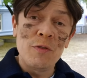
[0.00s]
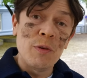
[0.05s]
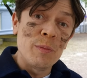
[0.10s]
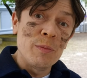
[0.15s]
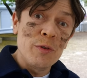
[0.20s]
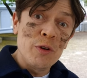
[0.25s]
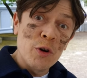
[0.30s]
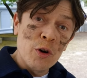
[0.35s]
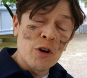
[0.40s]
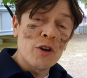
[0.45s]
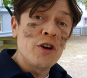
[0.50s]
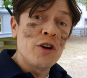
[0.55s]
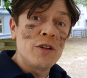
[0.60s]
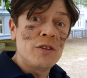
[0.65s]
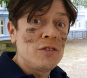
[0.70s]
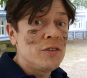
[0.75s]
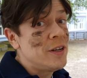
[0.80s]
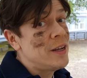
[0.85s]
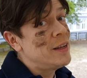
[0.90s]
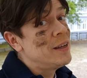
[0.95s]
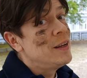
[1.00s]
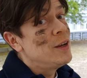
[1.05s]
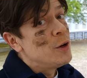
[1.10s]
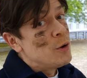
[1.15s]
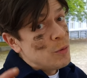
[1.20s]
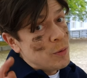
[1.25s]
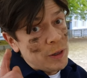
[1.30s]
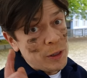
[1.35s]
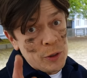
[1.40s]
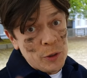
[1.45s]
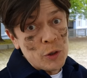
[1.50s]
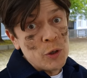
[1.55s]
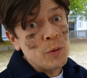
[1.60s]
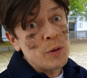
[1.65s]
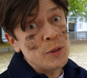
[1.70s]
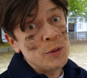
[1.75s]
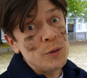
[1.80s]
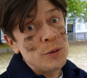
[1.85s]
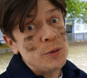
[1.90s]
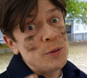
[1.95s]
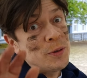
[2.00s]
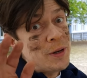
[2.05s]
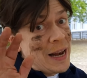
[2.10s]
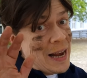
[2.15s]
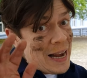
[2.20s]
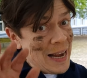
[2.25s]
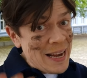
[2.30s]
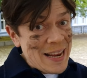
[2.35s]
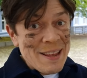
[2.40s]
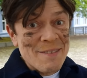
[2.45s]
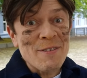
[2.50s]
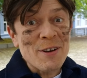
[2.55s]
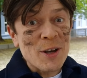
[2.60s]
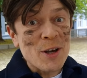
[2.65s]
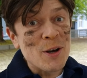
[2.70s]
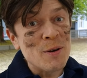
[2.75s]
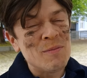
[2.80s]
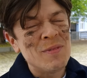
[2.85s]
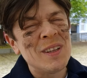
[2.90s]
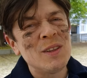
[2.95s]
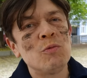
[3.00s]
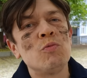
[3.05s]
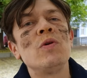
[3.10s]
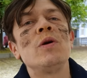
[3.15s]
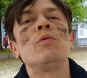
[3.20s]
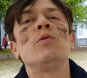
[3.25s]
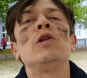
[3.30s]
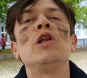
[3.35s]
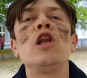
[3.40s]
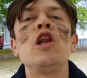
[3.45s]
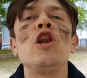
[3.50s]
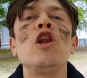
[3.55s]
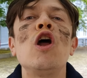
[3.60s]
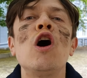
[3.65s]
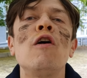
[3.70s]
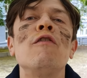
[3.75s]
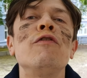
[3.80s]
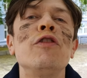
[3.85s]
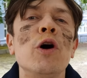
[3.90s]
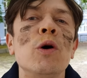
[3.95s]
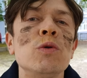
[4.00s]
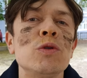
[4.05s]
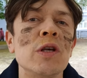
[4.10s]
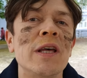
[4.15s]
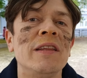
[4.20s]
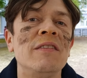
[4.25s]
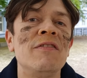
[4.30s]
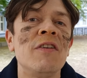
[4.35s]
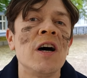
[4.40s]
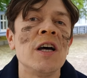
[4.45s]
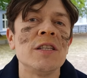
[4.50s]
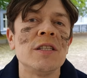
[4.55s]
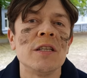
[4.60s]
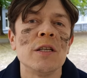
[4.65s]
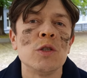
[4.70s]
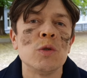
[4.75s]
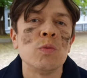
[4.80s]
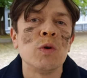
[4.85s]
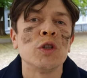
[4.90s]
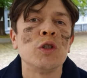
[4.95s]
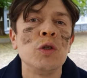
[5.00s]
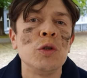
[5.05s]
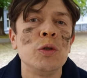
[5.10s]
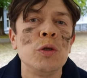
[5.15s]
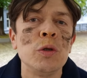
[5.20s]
from your country? Well, you know what to do. Leave a comment. We would love those advices what to